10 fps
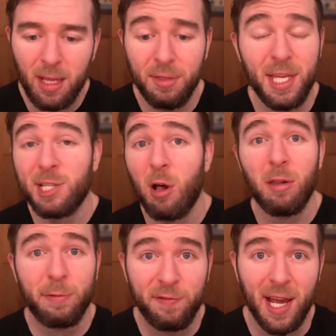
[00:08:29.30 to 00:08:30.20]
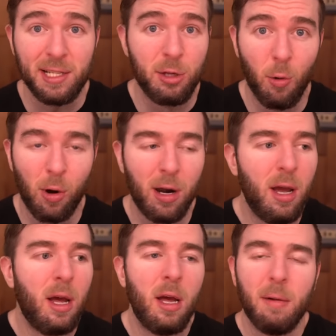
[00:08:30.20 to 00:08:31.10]
These all affect your
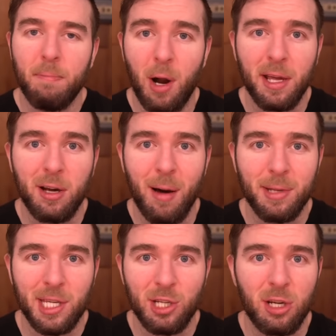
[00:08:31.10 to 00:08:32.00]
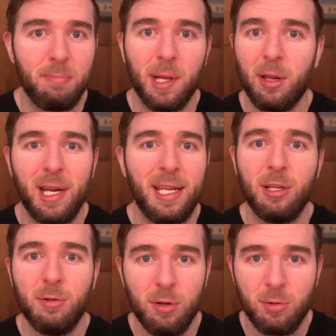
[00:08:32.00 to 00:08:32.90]
body composition, ability to
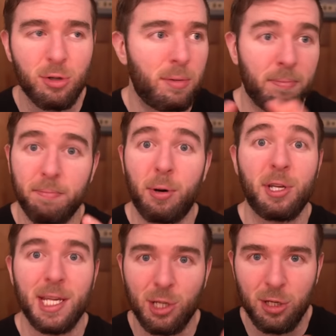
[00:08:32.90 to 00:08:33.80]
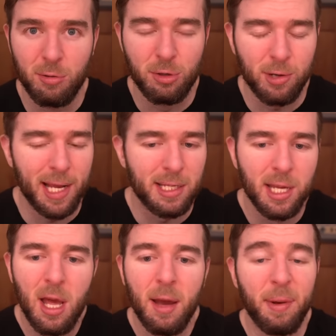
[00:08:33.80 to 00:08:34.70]
nutri partition
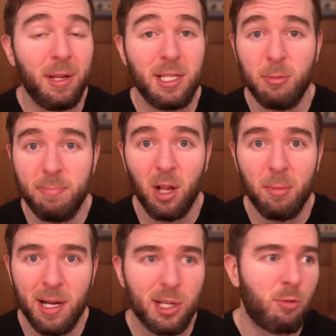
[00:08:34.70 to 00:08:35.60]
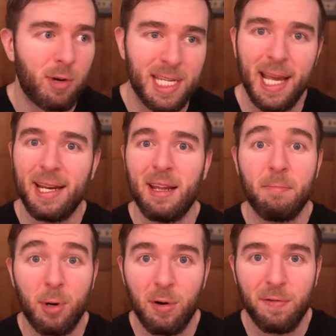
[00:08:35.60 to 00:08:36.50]
nutrients, ability to build muscle, retain it,
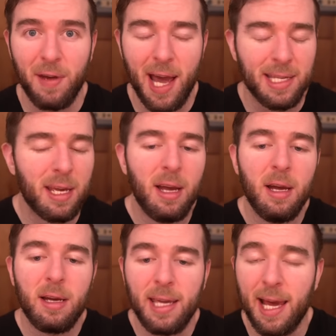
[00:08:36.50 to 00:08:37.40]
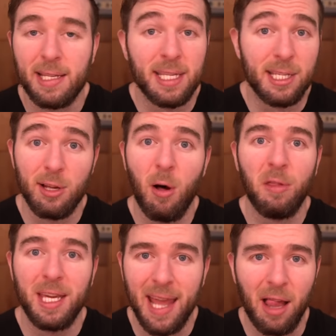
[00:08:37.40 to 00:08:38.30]
burn fat. Yes, this is all
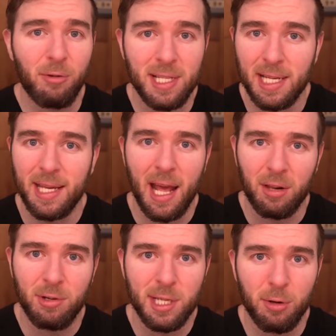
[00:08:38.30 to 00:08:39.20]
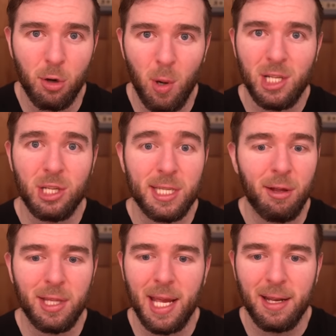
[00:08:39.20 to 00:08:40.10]
the calories in, calories out equation still
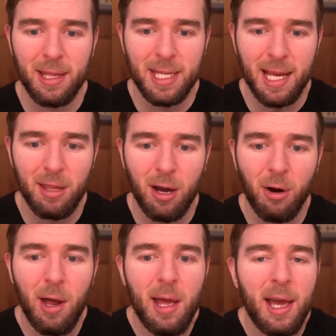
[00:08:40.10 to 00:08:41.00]
at the end of the day though.